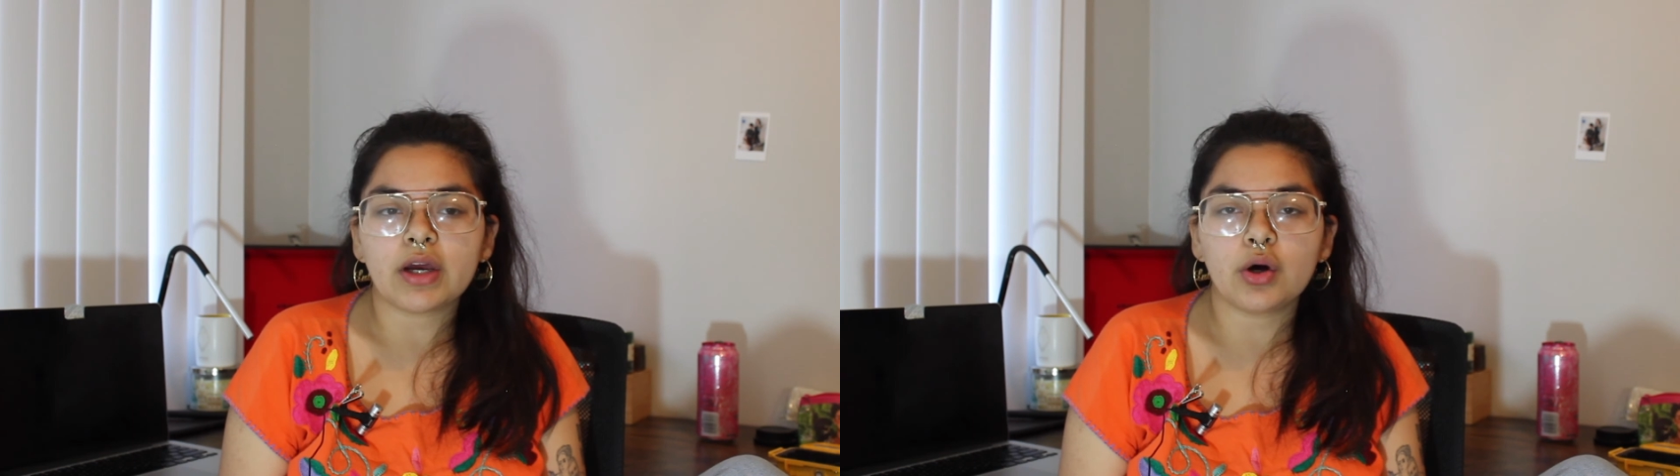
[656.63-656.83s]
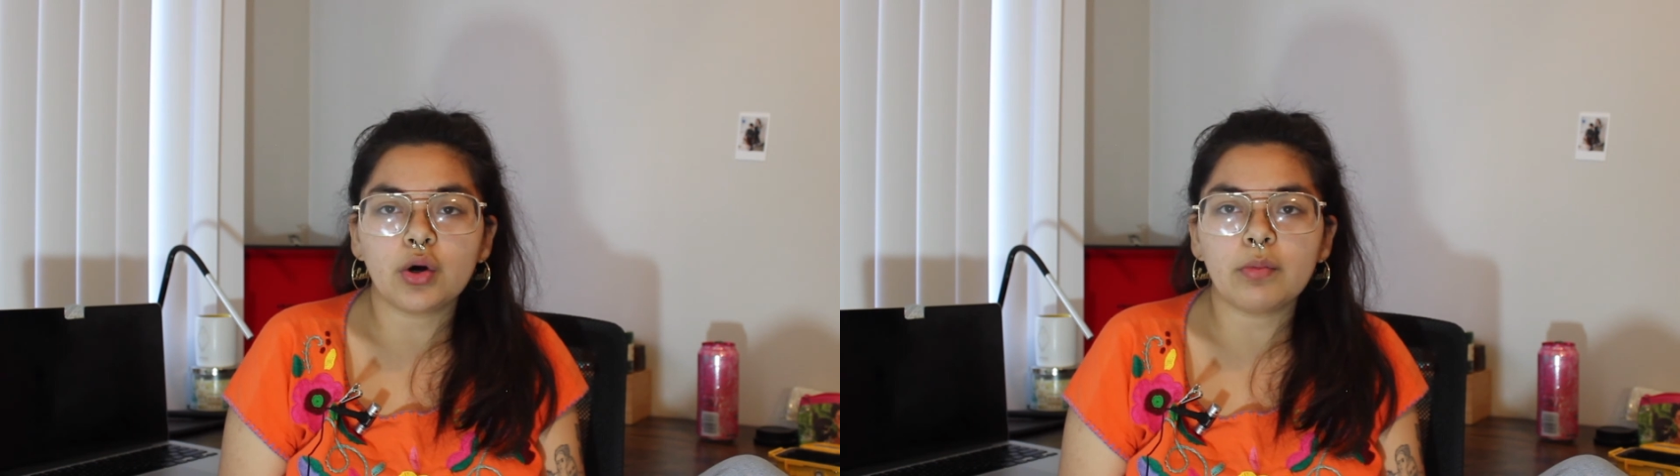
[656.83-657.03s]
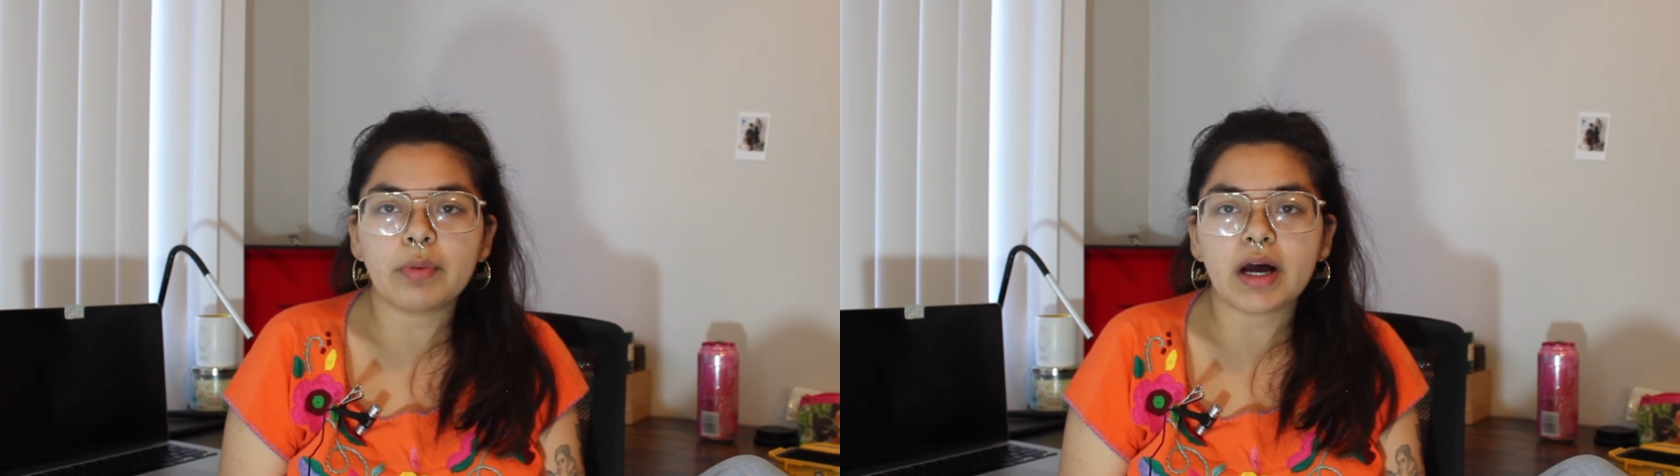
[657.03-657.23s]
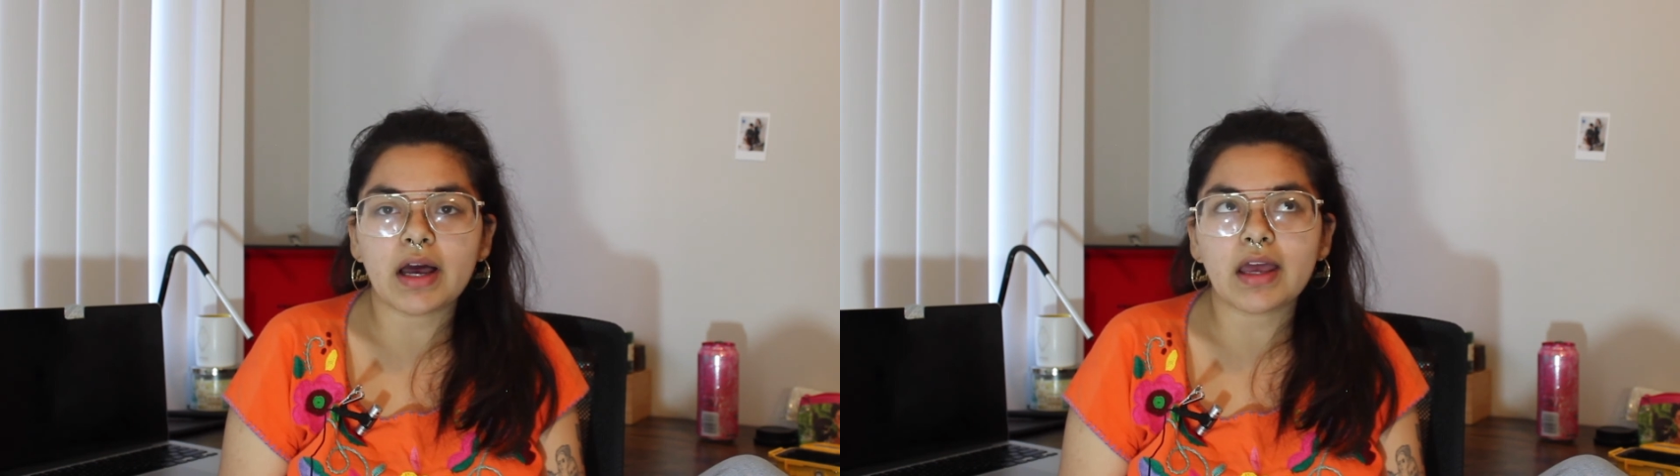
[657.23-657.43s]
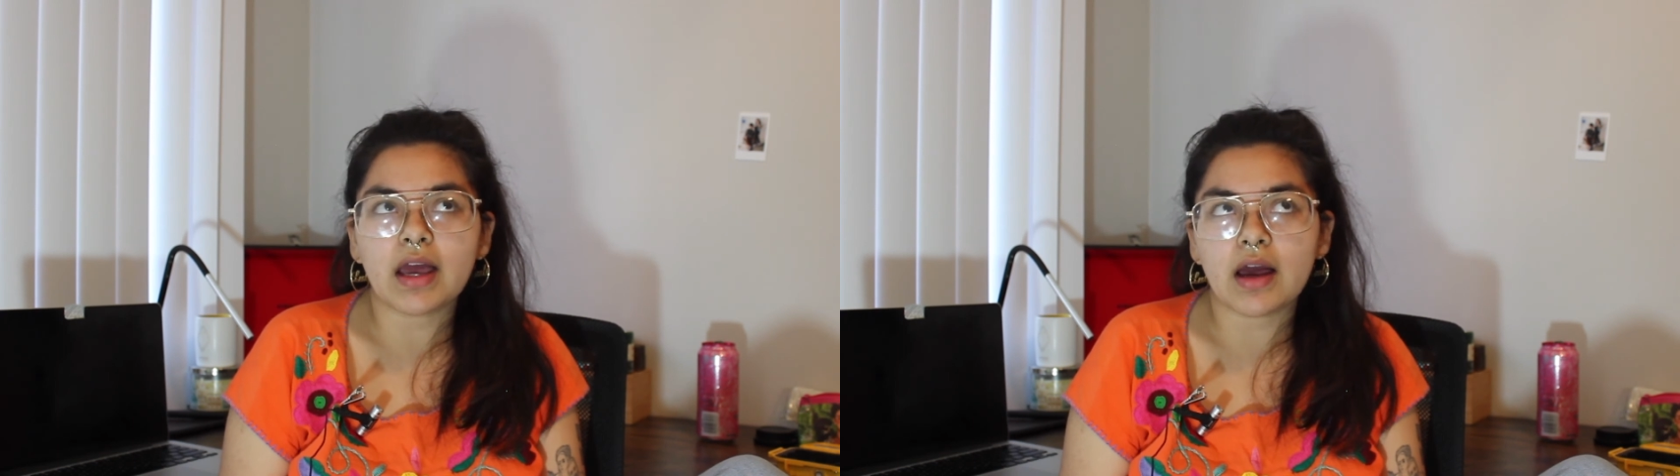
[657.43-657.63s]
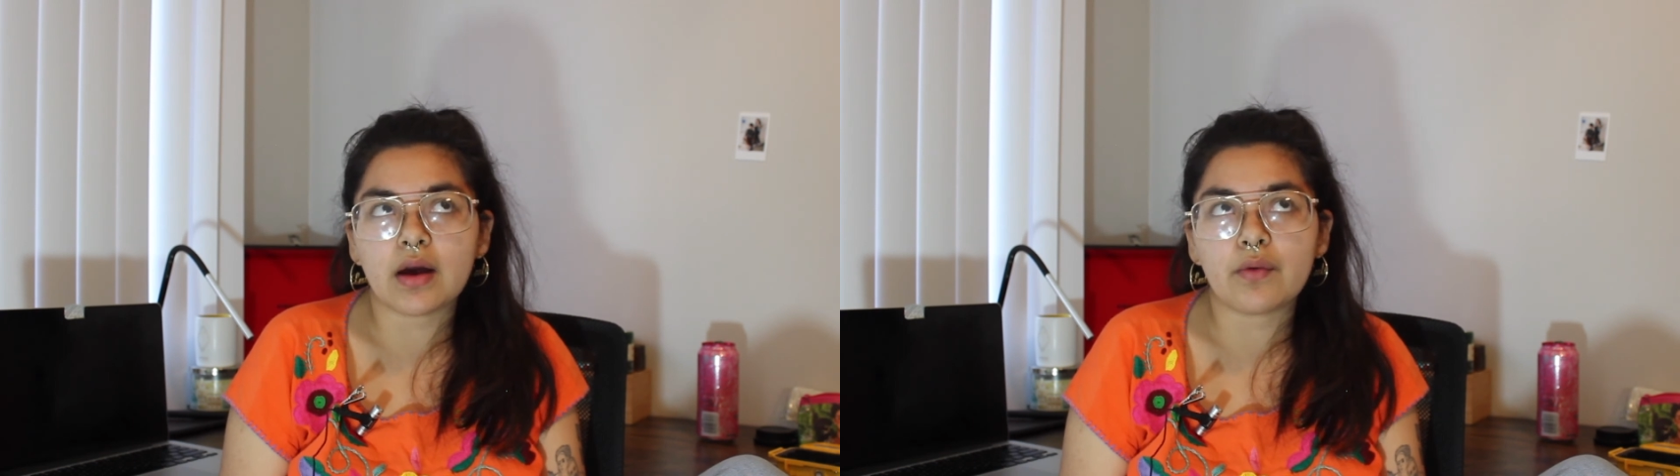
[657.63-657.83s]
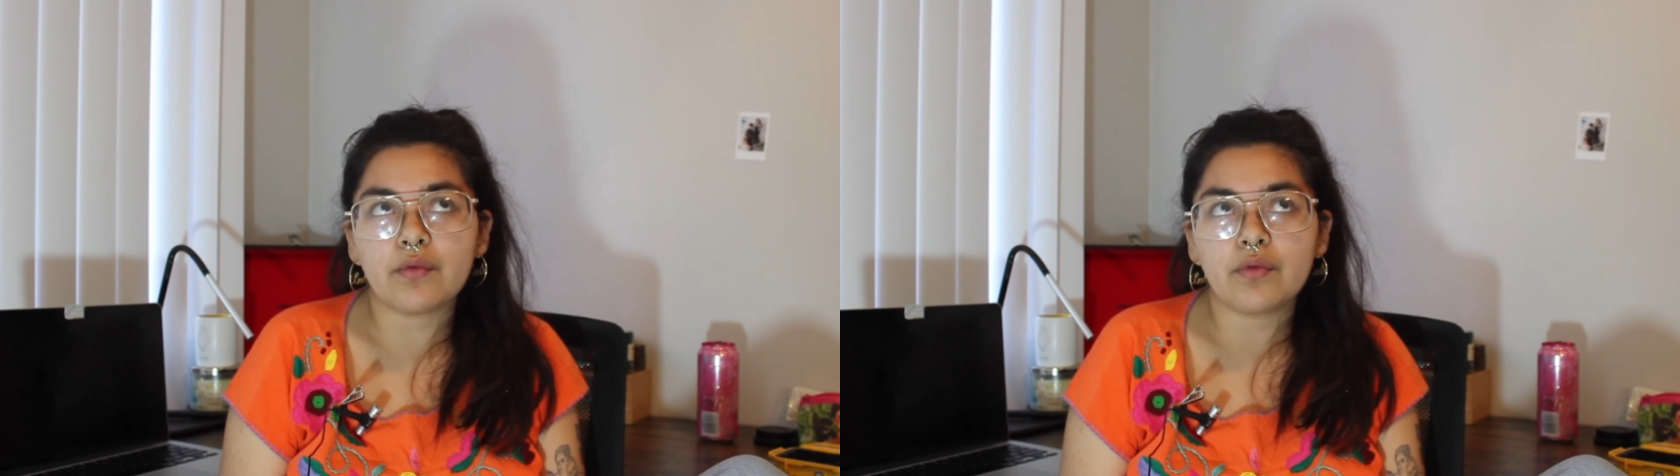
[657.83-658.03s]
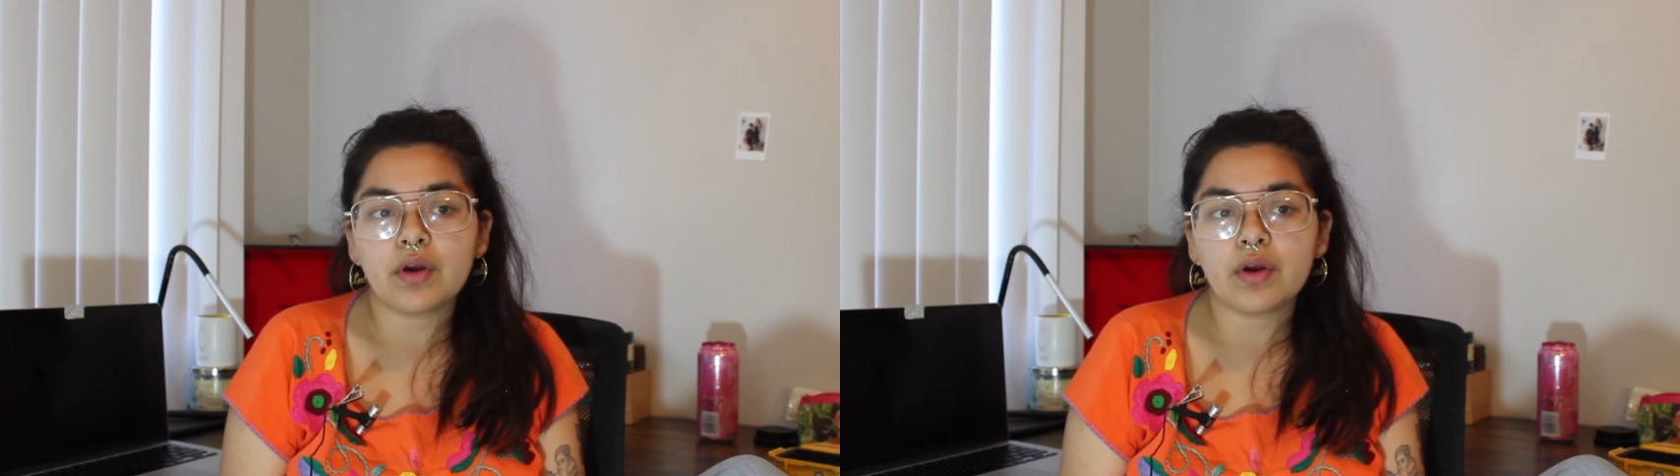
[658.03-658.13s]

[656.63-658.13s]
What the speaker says: I hope I have